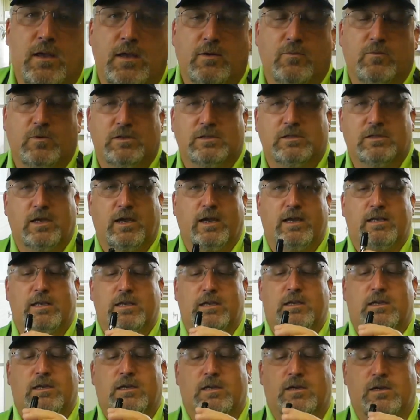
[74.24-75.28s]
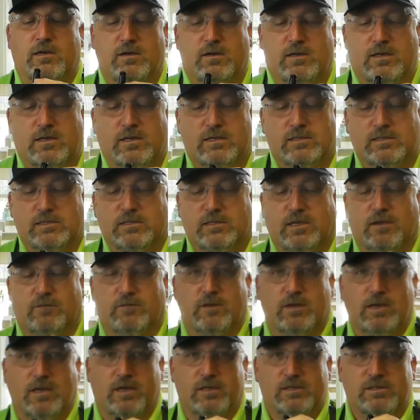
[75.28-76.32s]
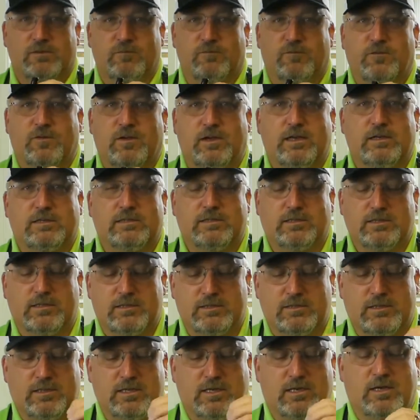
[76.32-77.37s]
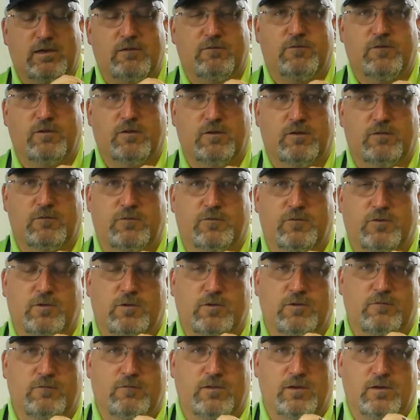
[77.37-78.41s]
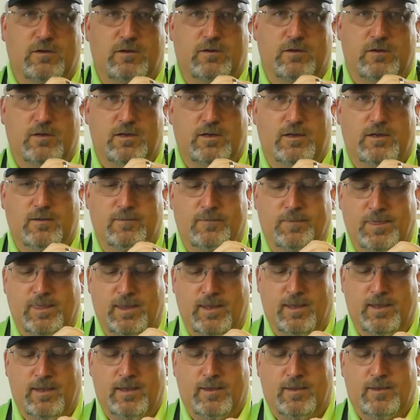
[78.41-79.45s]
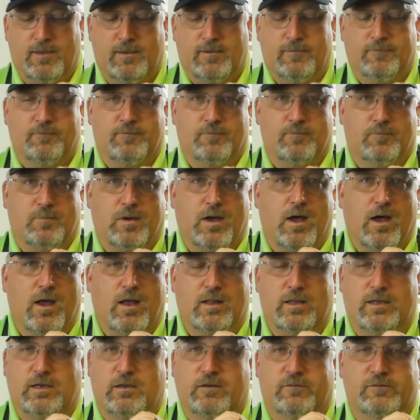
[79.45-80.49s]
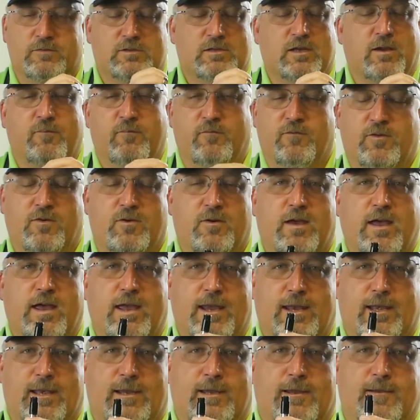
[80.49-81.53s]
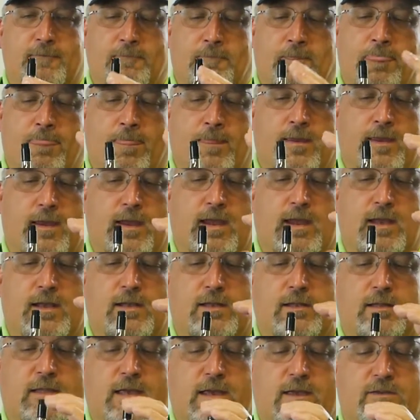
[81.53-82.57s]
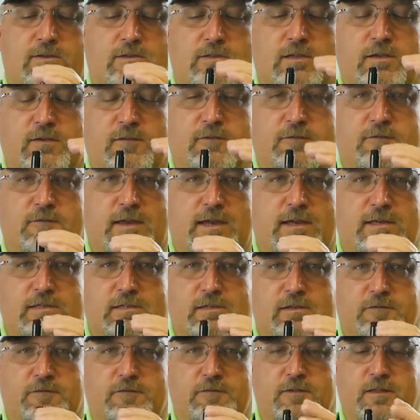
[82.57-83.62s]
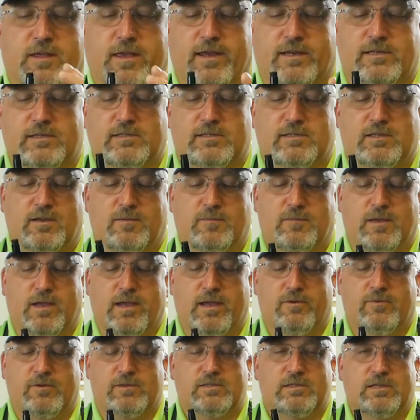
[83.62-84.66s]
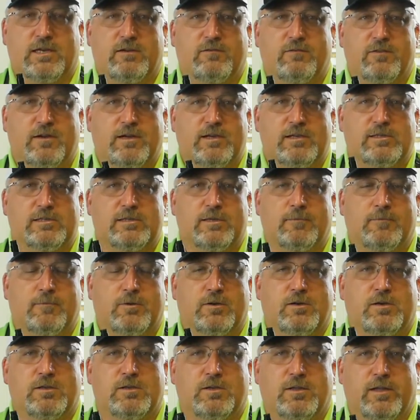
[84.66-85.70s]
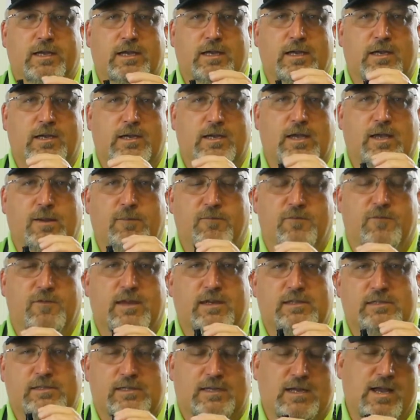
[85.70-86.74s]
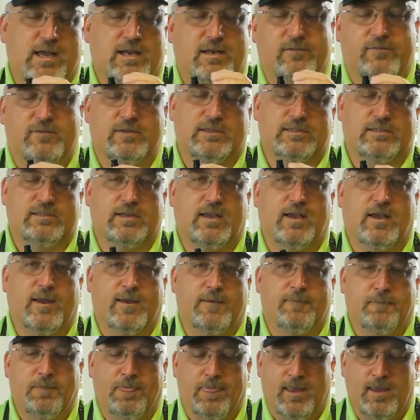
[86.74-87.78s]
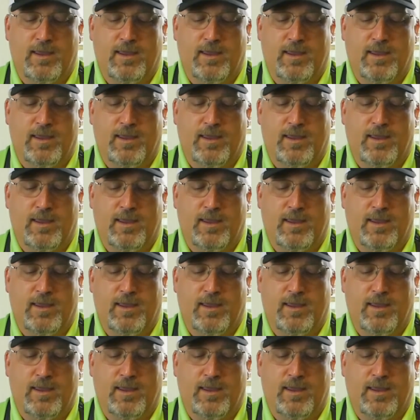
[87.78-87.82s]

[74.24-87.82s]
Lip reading: And what the idea here is they've cut some faces and then they filled it full of their poly of some variety. And it allows the face to flex. So I would say very similar into like a cup face kind of design.